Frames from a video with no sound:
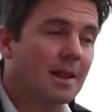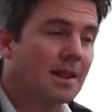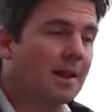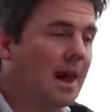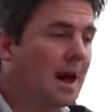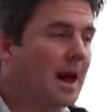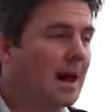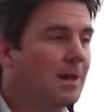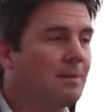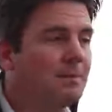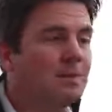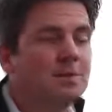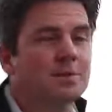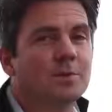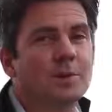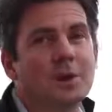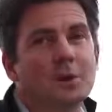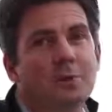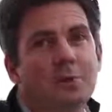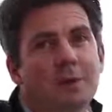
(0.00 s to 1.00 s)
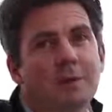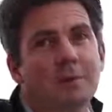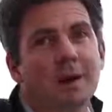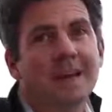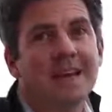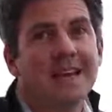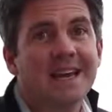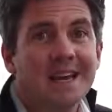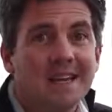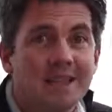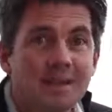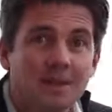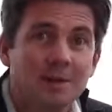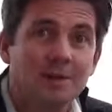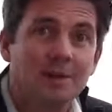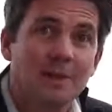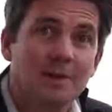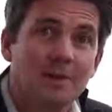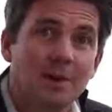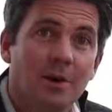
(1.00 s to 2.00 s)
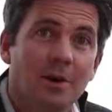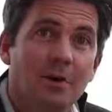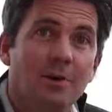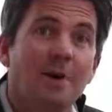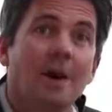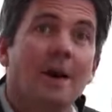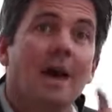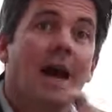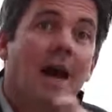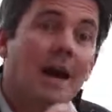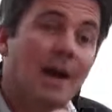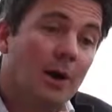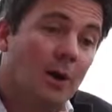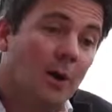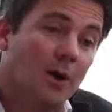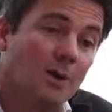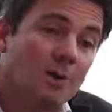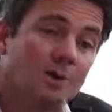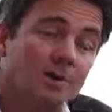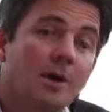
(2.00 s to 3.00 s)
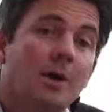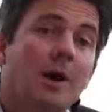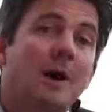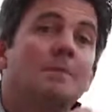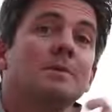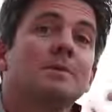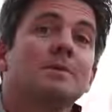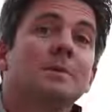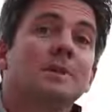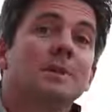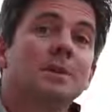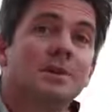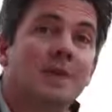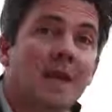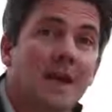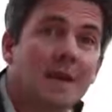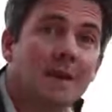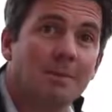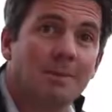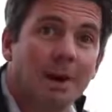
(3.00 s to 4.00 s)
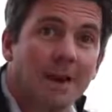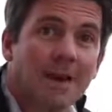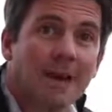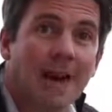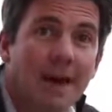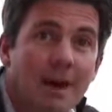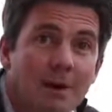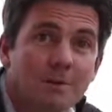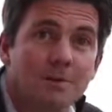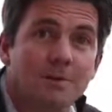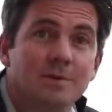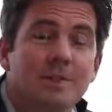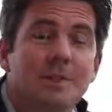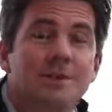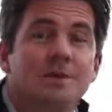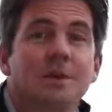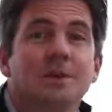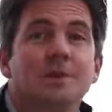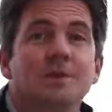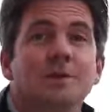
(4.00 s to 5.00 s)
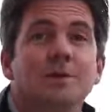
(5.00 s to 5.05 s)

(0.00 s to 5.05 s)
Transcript: That happens when you put money into Etoro, and it also happens when you take money out of Etoro.